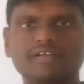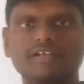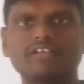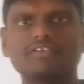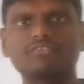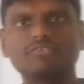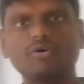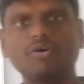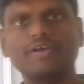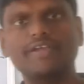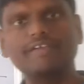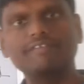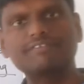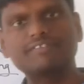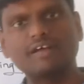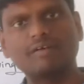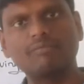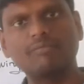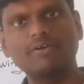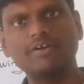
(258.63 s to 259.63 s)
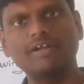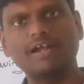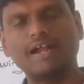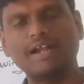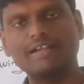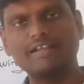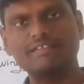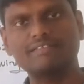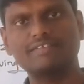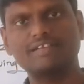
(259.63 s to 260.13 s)
So if someone
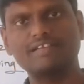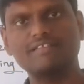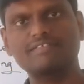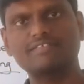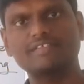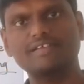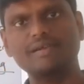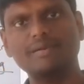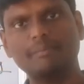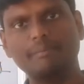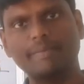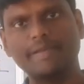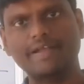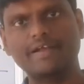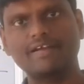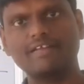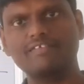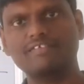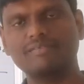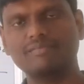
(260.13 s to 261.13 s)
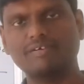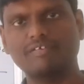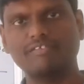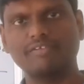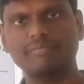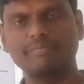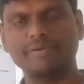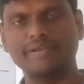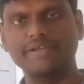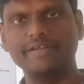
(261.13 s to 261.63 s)
understands the mechanism of the
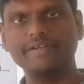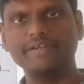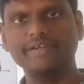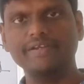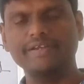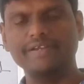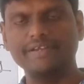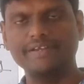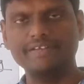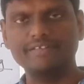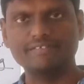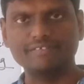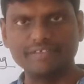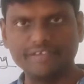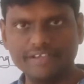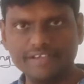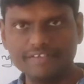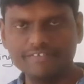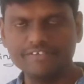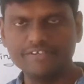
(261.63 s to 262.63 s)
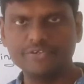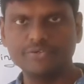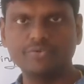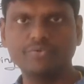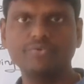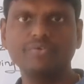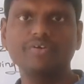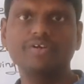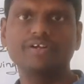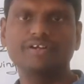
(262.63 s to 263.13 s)
pain, it is easy
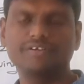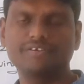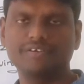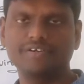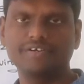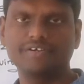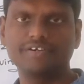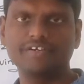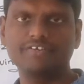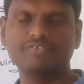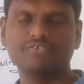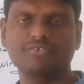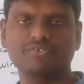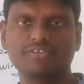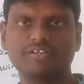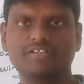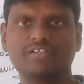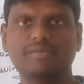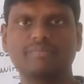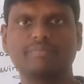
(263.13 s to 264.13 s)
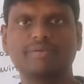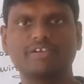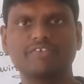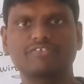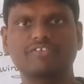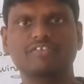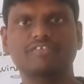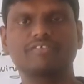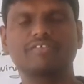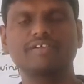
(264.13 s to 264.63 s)
to treat it, so that the
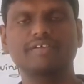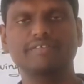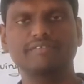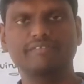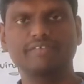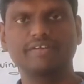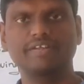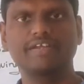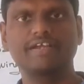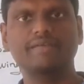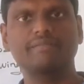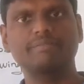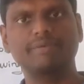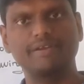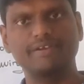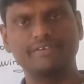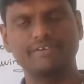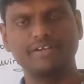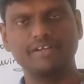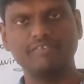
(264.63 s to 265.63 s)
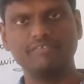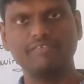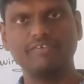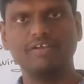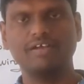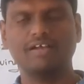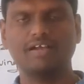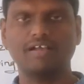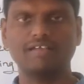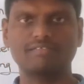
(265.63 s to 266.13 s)
patients will get pain relief
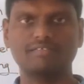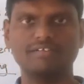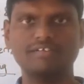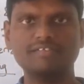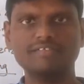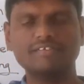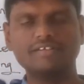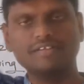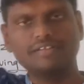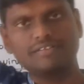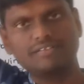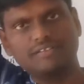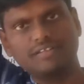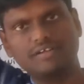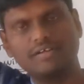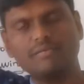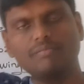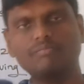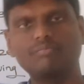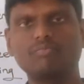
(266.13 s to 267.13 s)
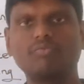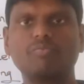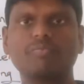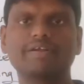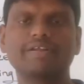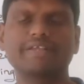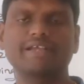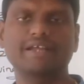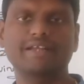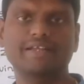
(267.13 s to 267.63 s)
as well as the
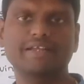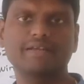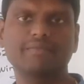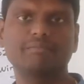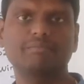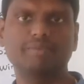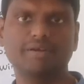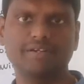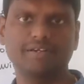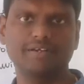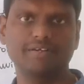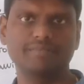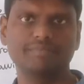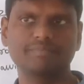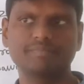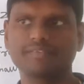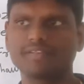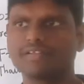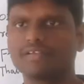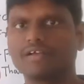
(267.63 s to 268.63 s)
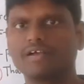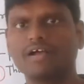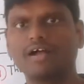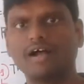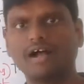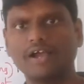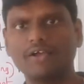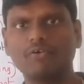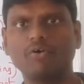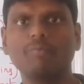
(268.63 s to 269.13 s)
movement can get better.
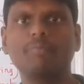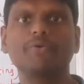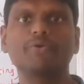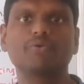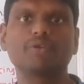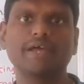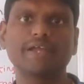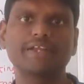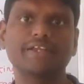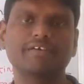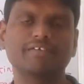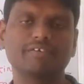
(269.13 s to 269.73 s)
I hope you liked our